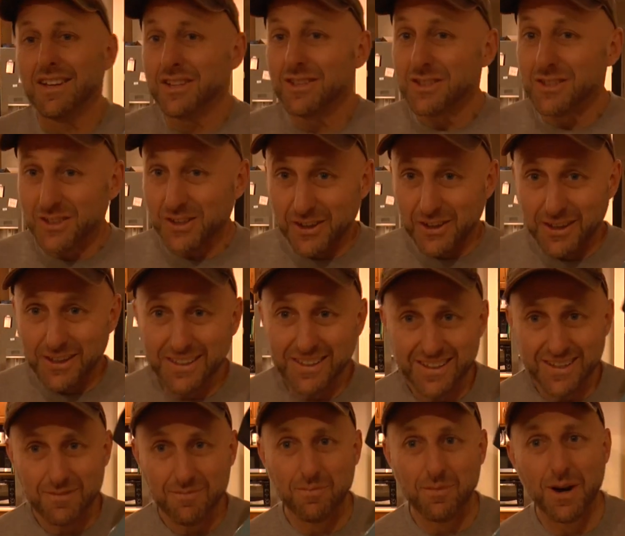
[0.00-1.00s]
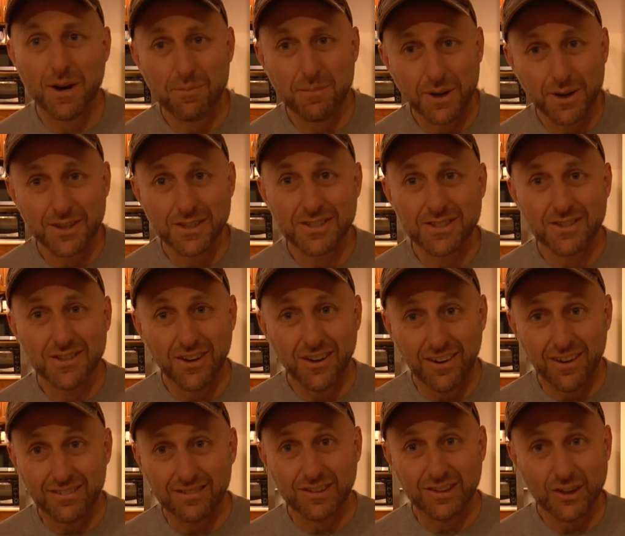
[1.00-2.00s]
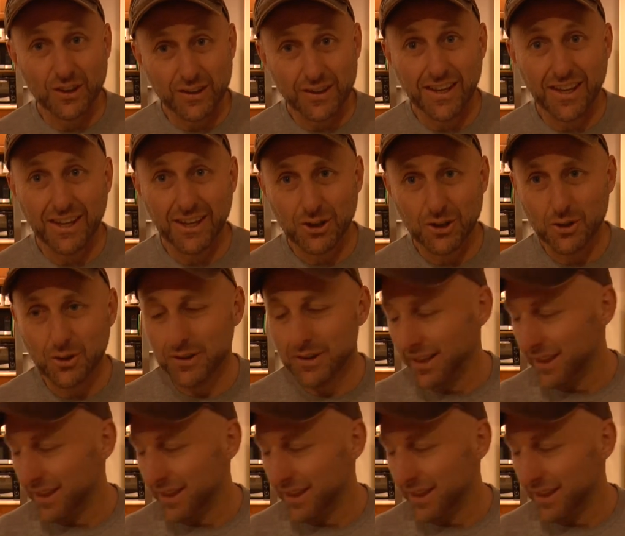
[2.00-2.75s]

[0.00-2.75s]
So my bow's not looking good